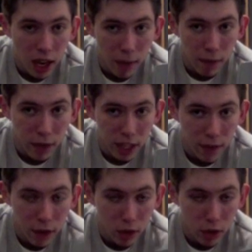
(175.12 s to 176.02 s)
for each
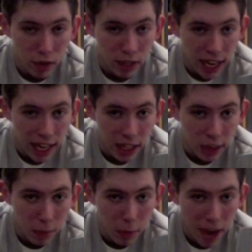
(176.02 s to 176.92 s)
photograph you take,
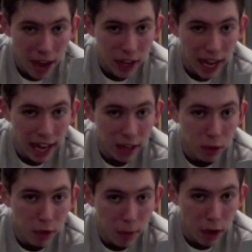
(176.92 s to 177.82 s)
and the better the angle
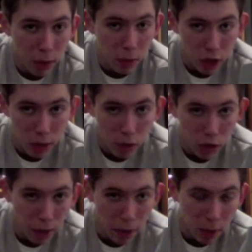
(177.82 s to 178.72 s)
of the Pokemon, so the more
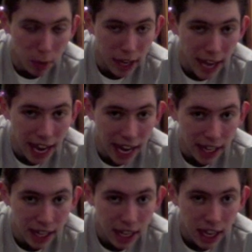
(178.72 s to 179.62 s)
of the Pokemon you get in,